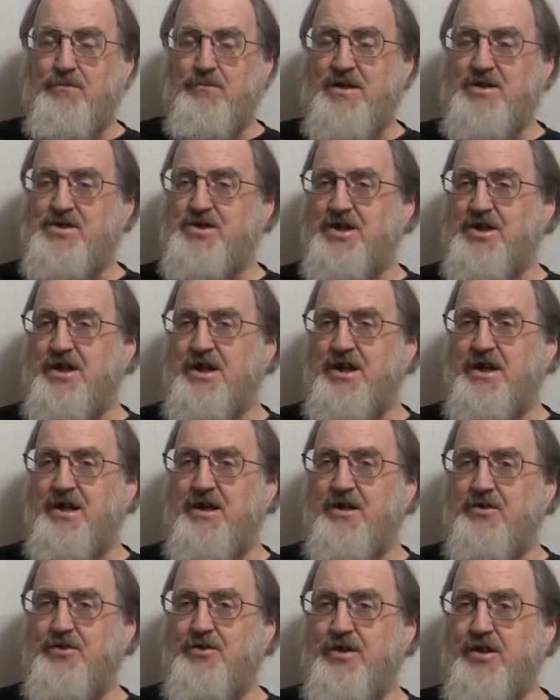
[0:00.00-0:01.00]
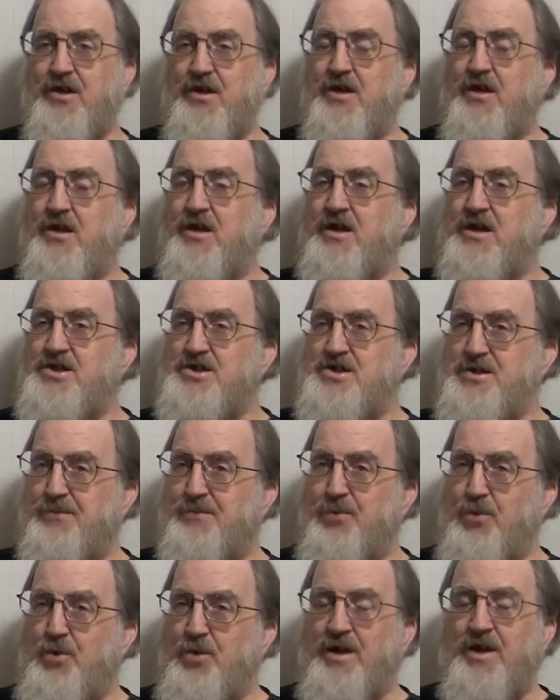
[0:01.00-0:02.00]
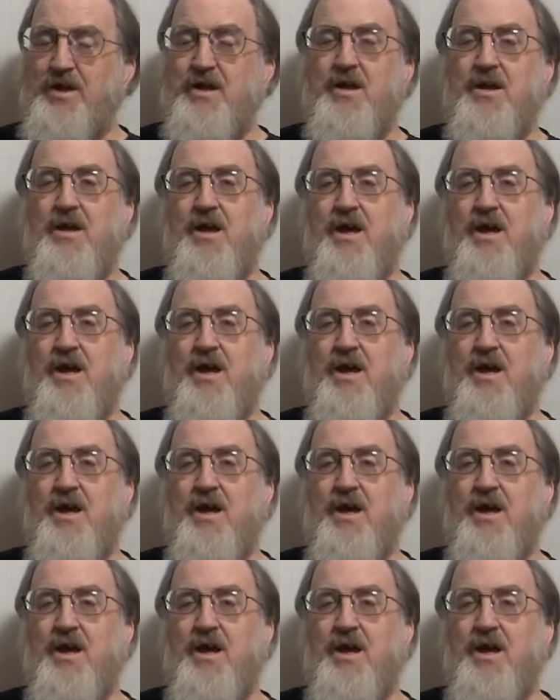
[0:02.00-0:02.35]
makes the gut healthy is important.